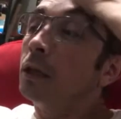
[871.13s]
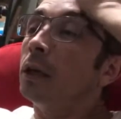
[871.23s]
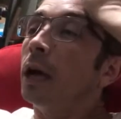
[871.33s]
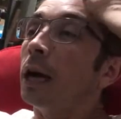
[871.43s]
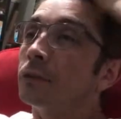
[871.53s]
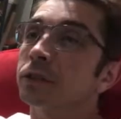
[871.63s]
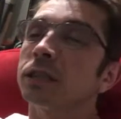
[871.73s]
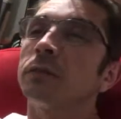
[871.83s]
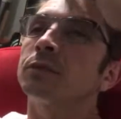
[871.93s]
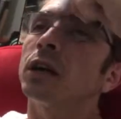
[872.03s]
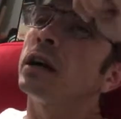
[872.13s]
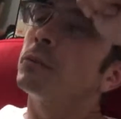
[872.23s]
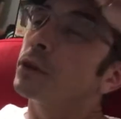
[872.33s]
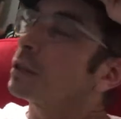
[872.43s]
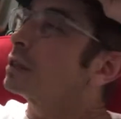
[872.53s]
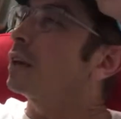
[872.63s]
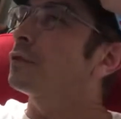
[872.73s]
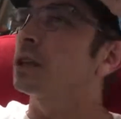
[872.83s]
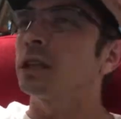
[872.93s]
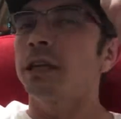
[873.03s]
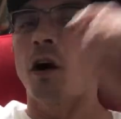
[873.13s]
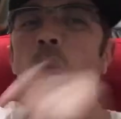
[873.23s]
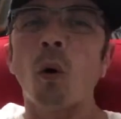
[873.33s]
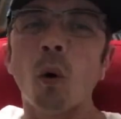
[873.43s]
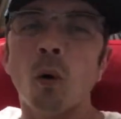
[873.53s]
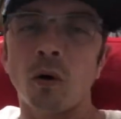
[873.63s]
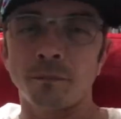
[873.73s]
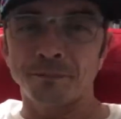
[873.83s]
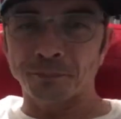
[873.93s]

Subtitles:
At the same time, there's definitely a hole.